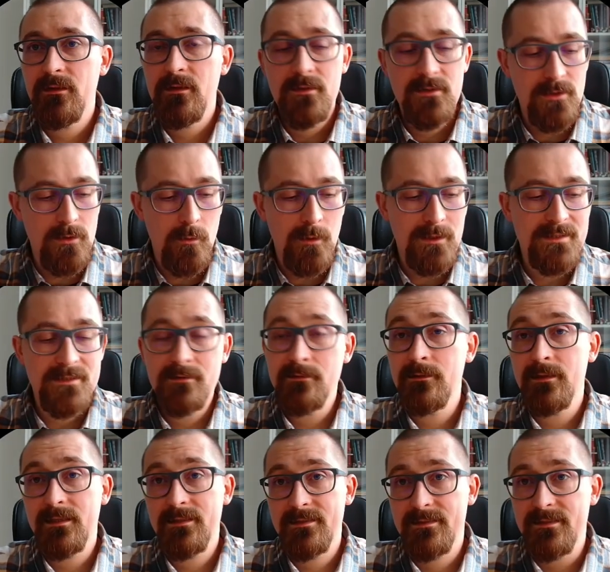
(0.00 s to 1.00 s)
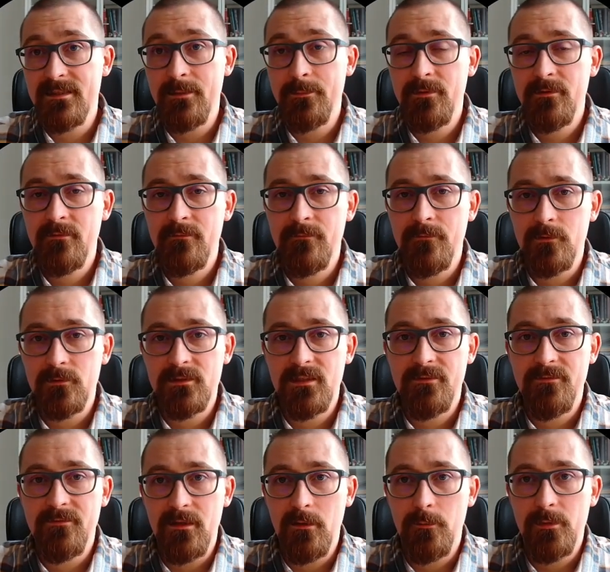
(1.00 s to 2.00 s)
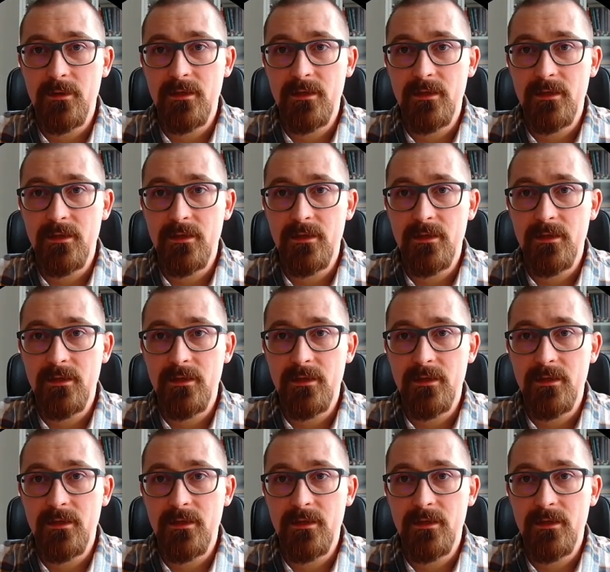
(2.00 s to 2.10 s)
So what's the next step for developer?